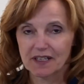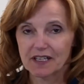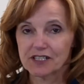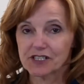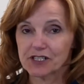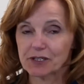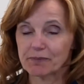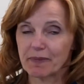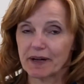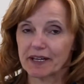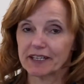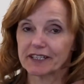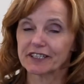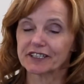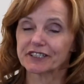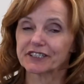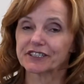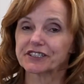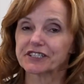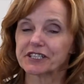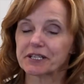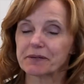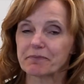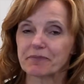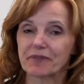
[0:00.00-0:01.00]
So my little
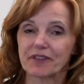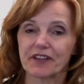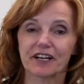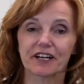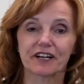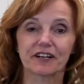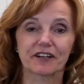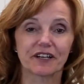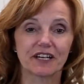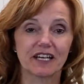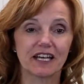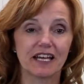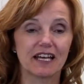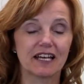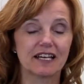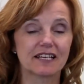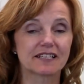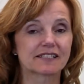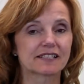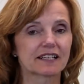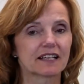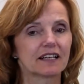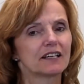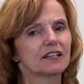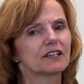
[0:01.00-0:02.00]
tip there
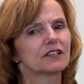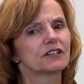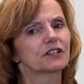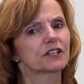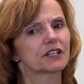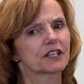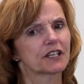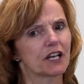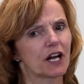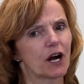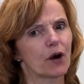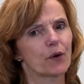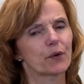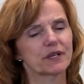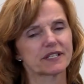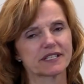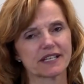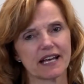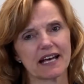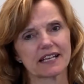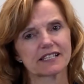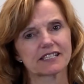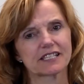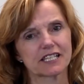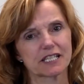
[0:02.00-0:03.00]
is you can always
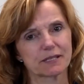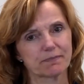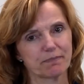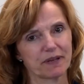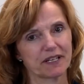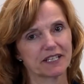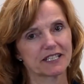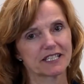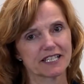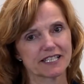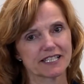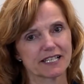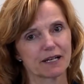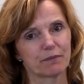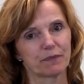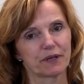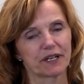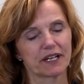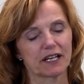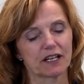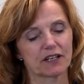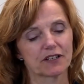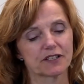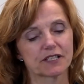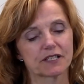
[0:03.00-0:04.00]
ask to speak to someone
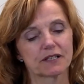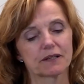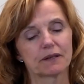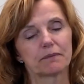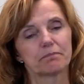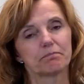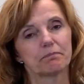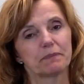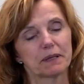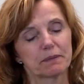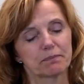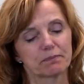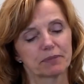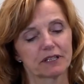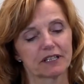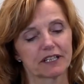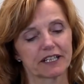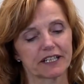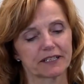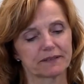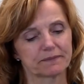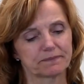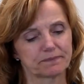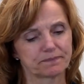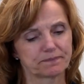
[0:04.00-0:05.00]
else. Be
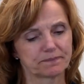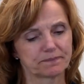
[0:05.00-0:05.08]
polite.